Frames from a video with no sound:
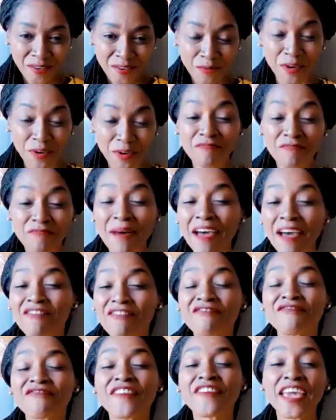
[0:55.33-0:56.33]
One of my
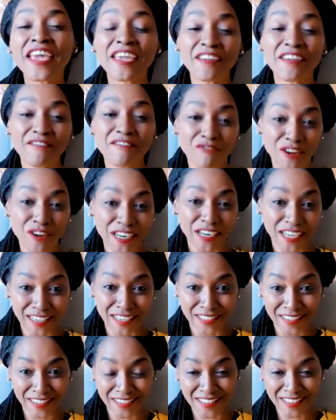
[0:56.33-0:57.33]
favorite
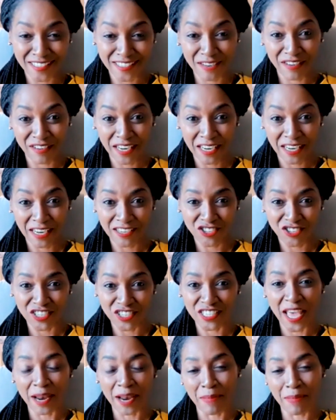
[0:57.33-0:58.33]
cousins, Tiffany,
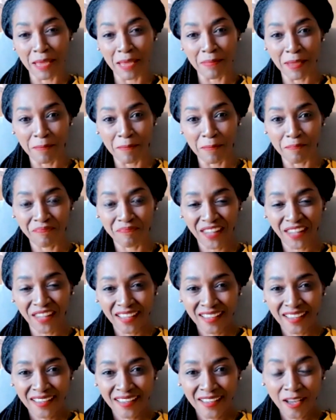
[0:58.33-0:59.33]
just had a baby,
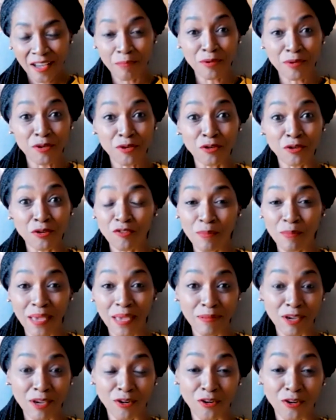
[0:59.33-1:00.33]
a beautiful
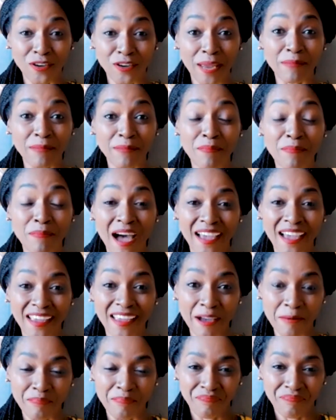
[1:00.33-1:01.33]
baby girl named
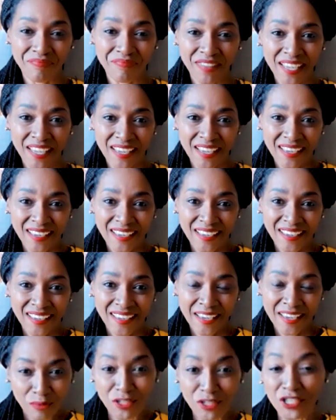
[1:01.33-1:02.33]
Maya.
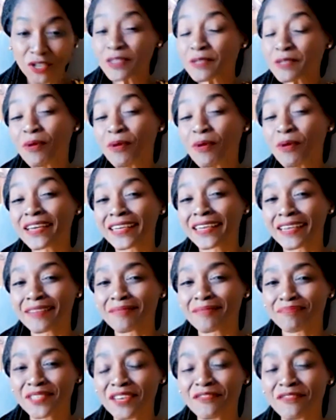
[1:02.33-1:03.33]
When she was pregnant,
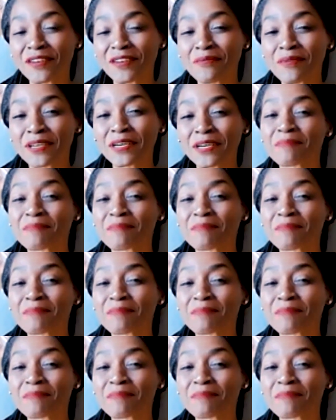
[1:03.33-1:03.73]
Tiffany would